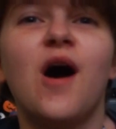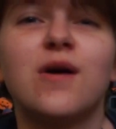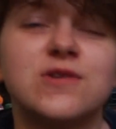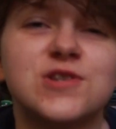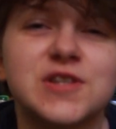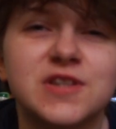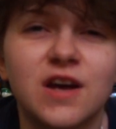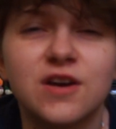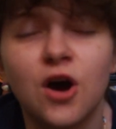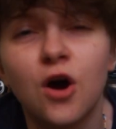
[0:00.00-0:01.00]
I was just
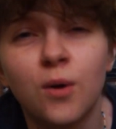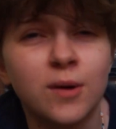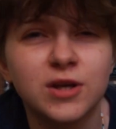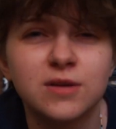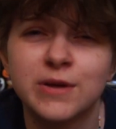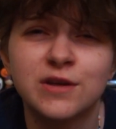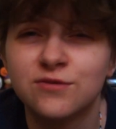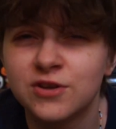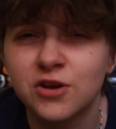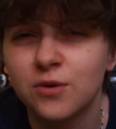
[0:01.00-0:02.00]
like, oh, I'm going to make a
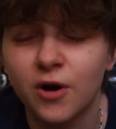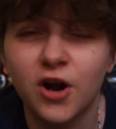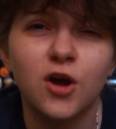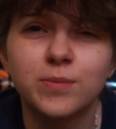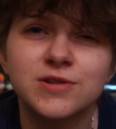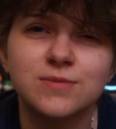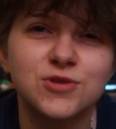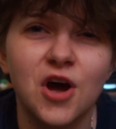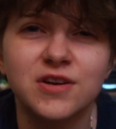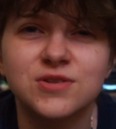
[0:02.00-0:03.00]
video where I open some
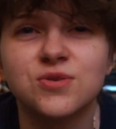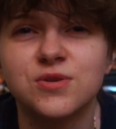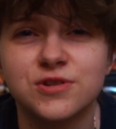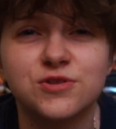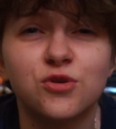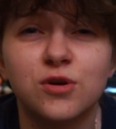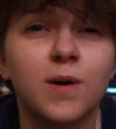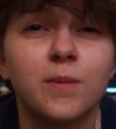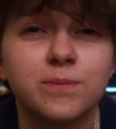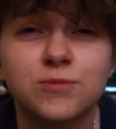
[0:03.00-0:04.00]
dinosaurs and talk
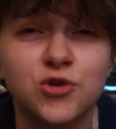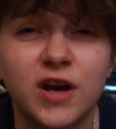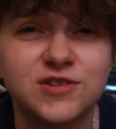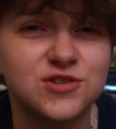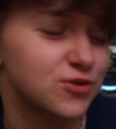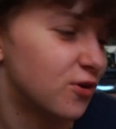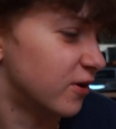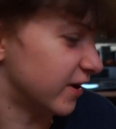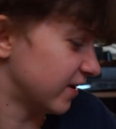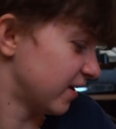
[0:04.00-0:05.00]
about trans
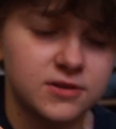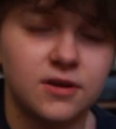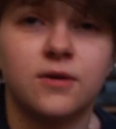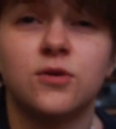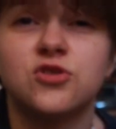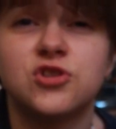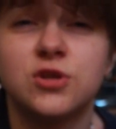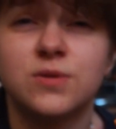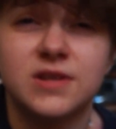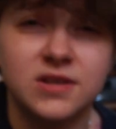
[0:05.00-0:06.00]
joy. So
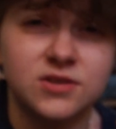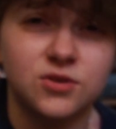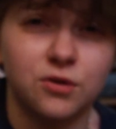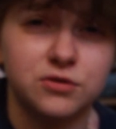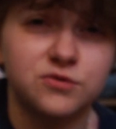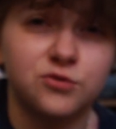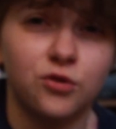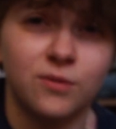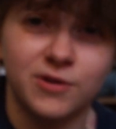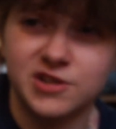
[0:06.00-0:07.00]
two of these cost
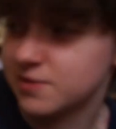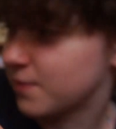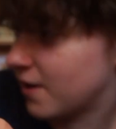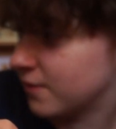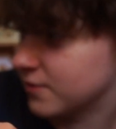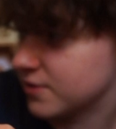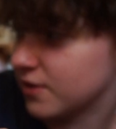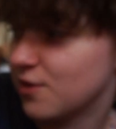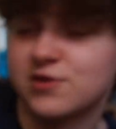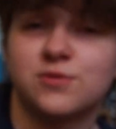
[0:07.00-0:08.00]
four British pounds
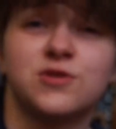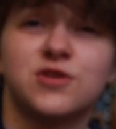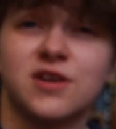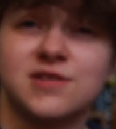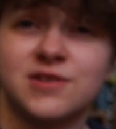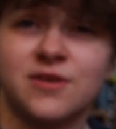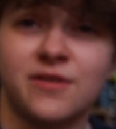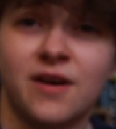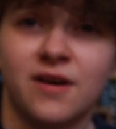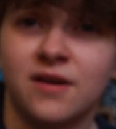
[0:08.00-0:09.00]
and I just want you guys to know
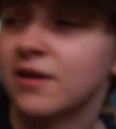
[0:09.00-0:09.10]
that.